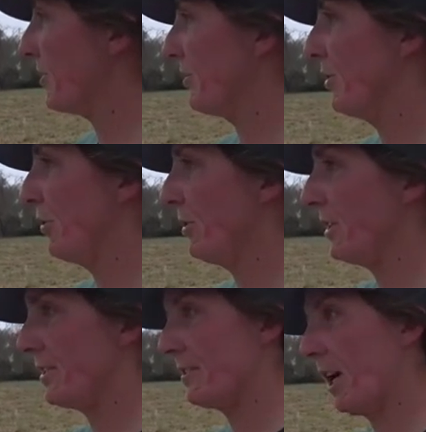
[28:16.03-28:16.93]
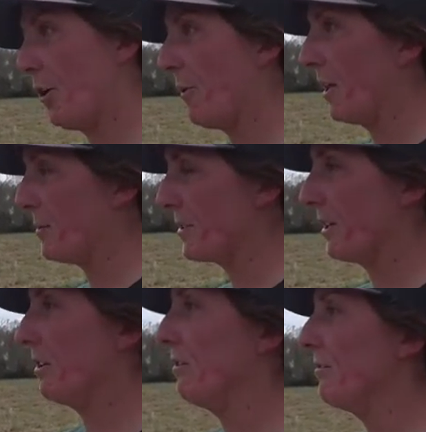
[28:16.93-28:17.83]
sure no one is out by
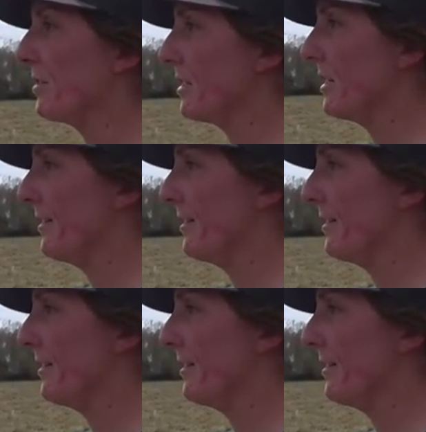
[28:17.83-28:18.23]
themselves.